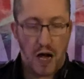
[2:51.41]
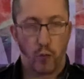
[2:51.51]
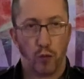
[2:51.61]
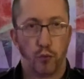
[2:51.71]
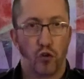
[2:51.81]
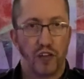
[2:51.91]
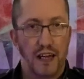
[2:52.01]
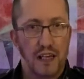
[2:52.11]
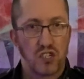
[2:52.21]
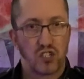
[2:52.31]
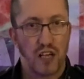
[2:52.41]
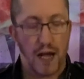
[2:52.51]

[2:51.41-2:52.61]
I will put these...